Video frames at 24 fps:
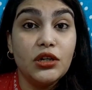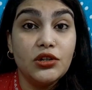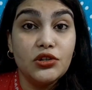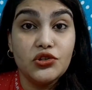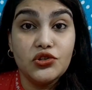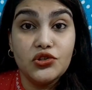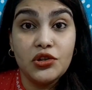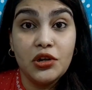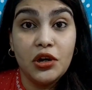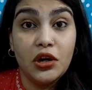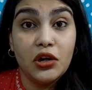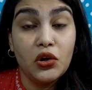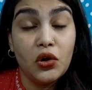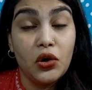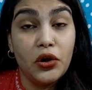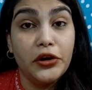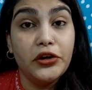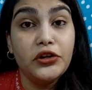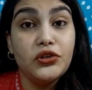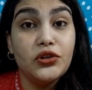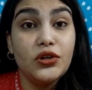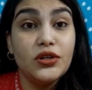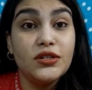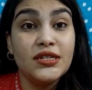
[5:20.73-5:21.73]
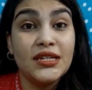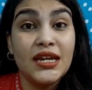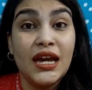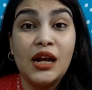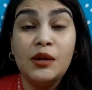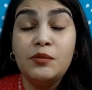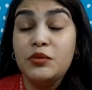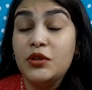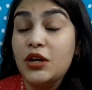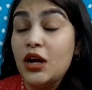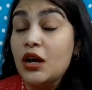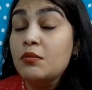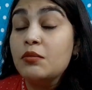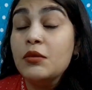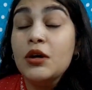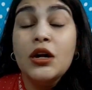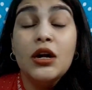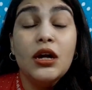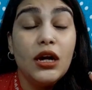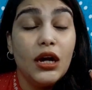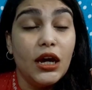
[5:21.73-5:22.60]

conditioner according to your scalp type